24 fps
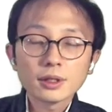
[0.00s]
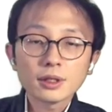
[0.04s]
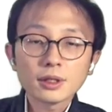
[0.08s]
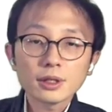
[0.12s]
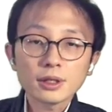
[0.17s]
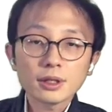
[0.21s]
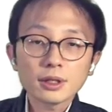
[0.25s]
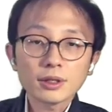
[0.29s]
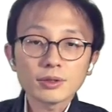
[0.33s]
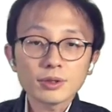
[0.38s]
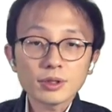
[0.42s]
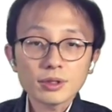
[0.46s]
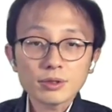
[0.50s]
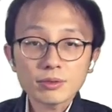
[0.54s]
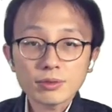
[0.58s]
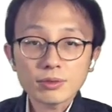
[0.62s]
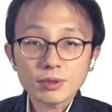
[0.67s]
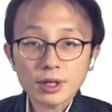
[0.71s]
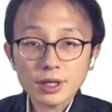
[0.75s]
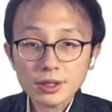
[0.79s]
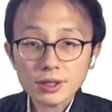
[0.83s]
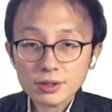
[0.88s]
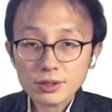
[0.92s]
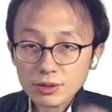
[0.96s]
this
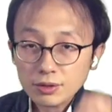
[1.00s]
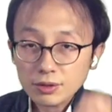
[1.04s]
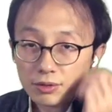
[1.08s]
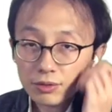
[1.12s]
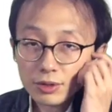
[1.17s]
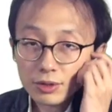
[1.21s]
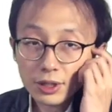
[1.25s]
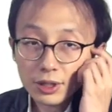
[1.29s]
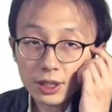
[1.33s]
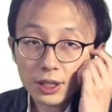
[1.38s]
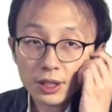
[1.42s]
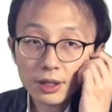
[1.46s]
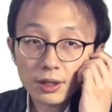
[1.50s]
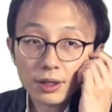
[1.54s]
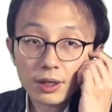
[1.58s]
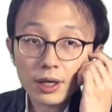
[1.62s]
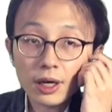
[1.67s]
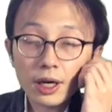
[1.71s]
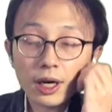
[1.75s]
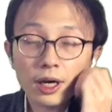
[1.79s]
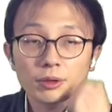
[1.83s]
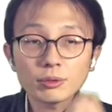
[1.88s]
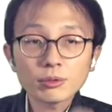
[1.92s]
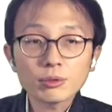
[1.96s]
slide shows the
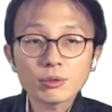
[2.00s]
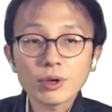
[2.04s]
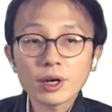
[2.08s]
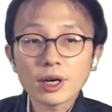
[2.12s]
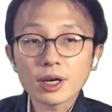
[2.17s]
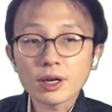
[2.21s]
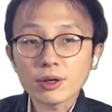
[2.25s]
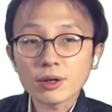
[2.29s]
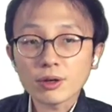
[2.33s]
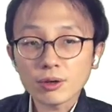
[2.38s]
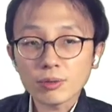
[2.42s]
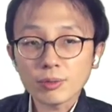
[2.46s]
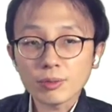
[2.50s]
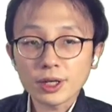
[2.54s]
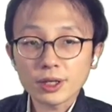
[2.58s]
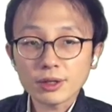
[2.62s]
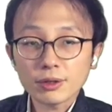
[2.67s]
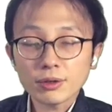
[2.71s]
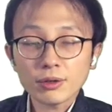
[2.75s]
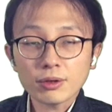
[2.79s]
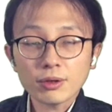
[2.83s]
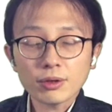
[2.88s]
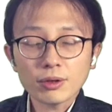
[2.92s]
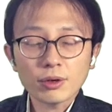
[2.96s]
outline of my
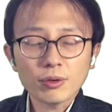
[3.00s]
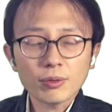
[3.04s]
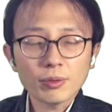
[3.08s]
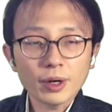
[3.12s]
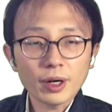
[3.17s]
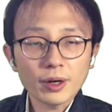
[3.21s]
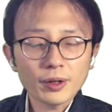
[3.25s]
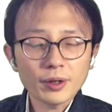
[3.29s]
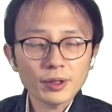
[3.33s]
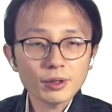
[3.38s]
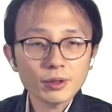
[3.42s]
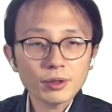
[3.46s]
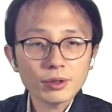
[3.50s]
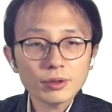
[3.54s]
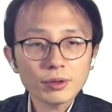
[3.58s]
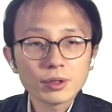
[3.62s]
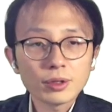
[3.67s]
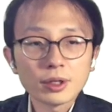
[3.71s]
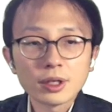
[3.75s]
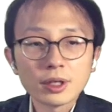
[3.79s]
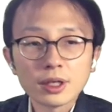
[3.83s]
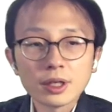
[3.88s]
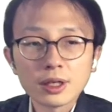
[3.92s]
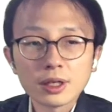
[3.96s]

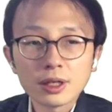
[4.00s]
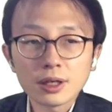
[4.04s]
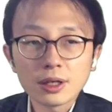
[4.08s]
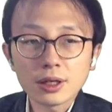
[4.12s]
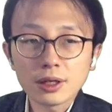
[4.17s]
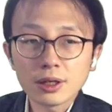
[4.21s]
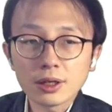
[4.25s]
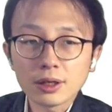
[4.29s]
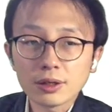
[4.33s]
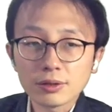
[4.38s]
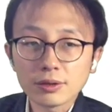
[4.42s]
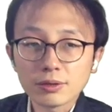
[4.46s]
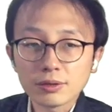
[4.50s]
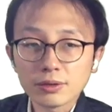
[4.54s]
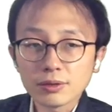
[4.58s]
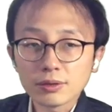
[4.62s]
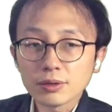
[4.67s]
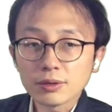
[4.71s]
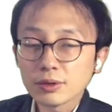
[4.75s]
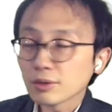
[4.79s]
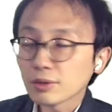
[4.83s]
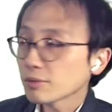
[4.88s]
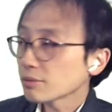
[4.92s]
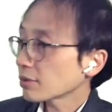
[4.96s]
talk.
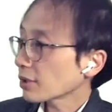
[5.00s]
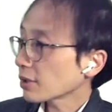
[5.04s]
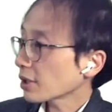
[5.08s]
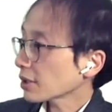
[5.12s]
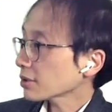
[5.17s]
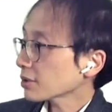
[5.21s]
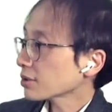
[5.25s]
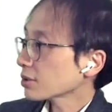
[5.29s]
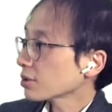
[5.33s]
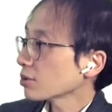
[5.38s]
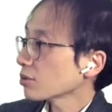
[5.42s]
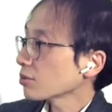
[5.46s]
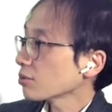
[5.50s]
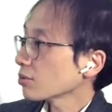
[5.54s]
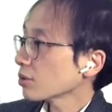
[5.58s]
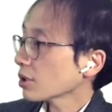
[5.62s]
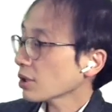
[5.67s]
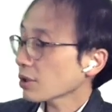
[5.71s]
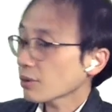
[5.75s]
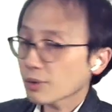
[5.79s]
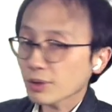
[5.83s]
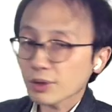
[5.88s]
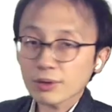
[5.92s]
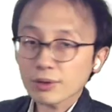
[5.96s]
First,
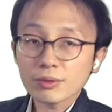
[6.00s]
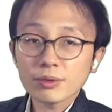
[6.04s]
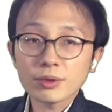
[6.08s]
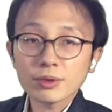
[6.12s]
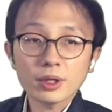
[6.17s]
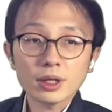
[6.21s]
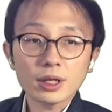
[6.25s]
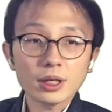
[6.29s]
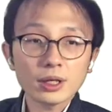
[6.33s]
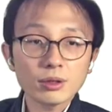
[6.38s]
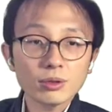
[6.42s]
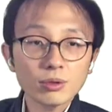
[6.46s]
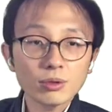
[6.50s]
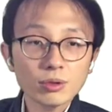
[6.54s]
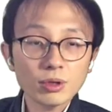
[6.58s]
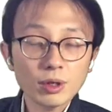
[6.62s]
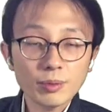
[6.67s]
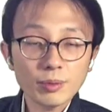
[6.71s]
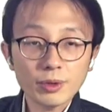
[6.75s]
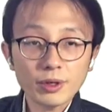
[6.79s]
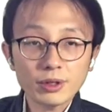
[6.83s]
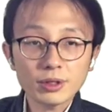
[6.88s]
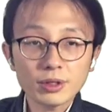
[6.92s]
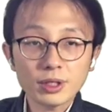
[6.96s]
we will talk
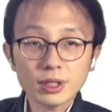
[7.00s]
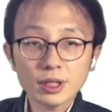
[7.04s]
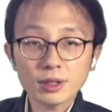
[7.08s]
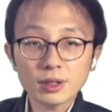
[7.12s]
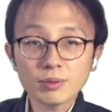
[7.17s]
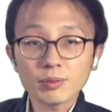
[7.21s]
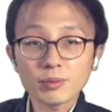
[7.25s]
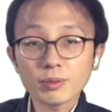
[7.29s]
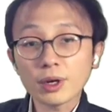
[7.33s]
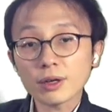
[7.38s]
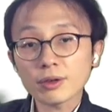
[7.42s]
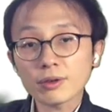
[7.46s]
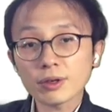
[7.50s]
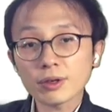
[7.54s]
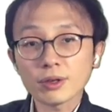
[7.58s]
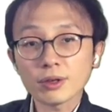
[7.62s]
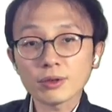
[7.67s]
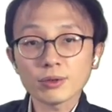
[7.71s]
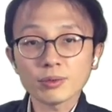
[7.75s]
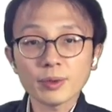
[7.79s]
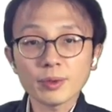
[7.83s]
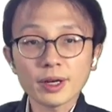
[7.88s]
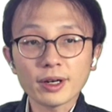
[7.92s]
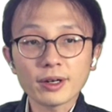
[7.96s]
about the
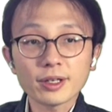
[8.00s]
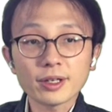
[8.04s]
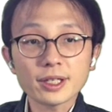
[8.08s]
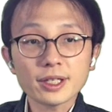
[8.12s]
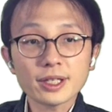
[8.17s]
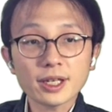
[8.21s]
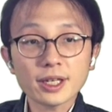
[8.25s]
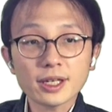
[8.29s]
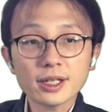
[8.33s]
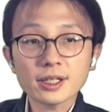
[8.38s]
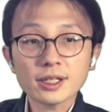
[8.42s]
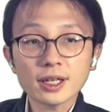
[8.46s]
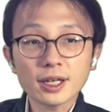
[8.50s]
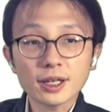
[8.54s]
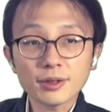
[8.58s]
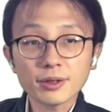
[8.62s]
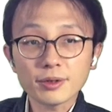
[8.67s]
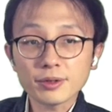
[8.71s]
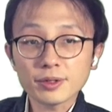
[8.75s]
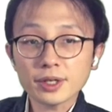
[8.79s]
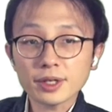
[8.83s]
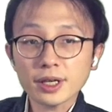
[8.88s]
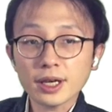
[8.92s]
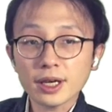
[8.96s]
background of my research,
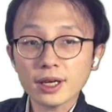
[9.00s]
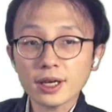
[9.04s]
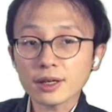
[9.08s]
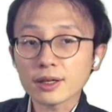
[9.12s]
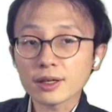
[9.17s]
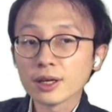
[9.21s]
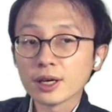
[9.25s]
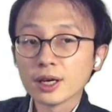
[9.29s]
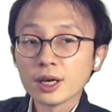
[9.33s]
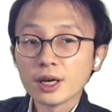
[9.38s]
and then